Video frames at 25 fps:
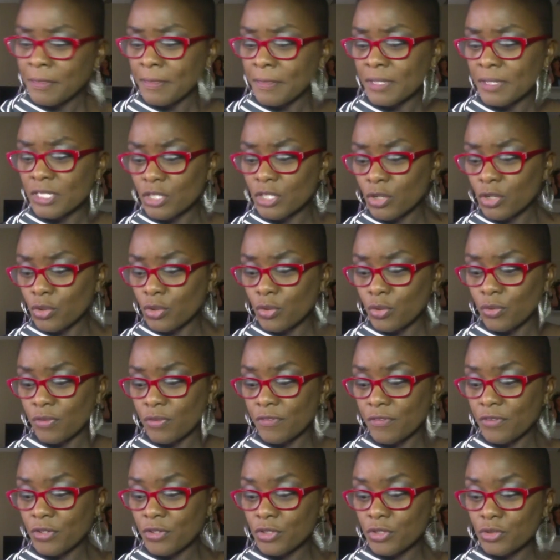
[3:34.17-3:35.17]
So,
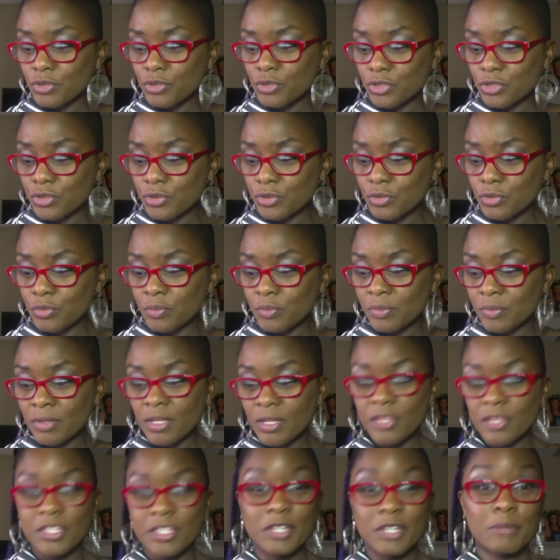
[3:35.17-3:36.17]
for YouTube,
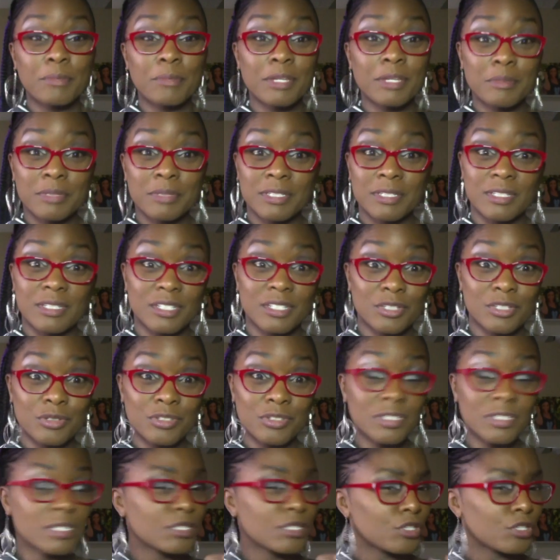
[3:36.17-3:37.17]
the Amoeba
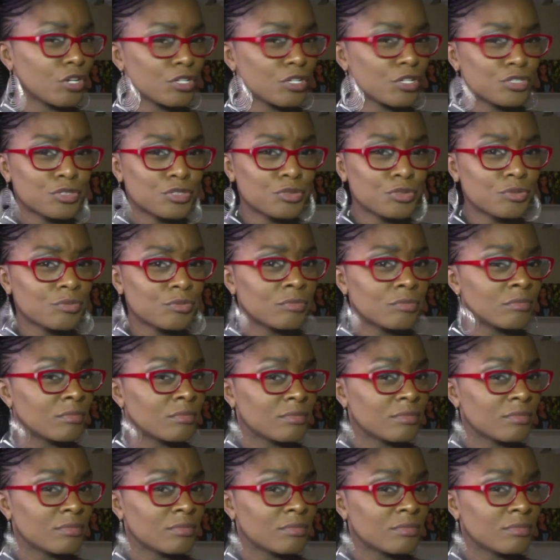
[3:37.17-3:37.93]
Sisters. It's a cartoon.